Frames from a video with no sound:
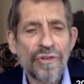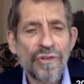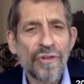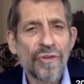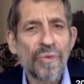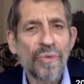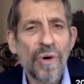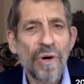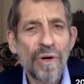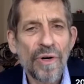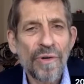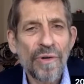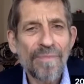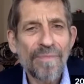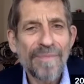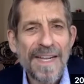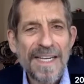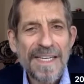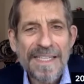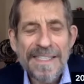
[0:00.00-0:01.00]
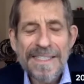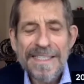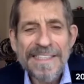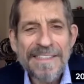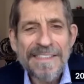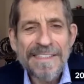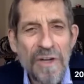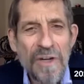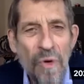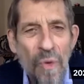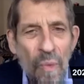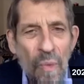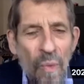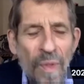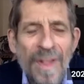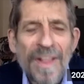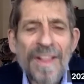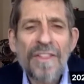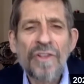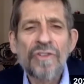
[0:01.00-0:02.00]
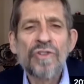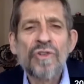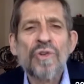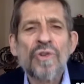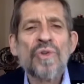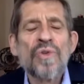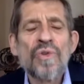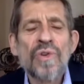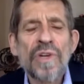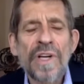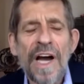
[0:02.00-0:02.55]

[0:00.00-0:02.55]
in the world. the two